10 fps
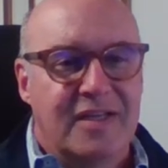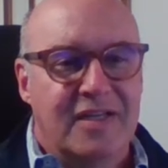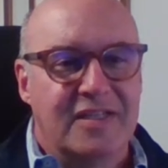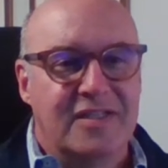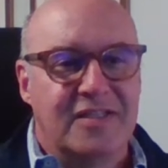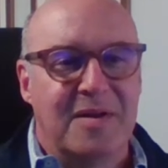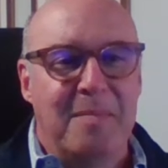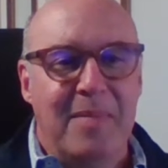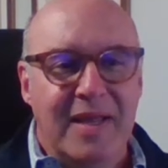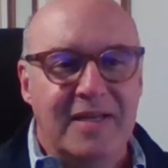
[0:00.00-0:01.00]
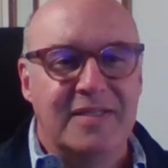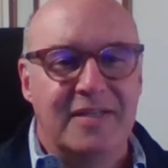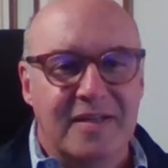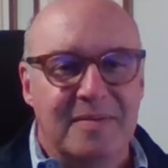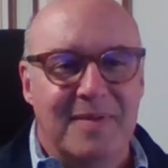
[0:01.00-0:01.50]
is an
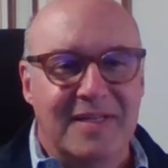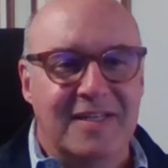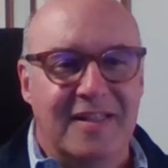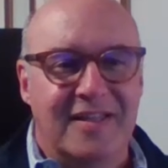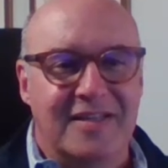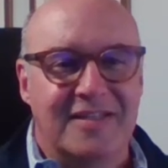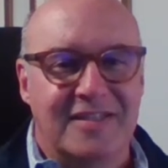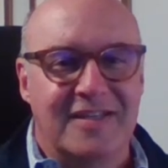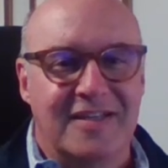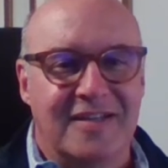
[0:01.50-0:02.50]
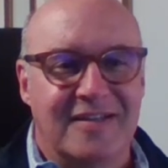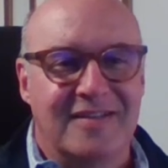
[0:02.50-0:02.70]
amazing, amazing thing to see.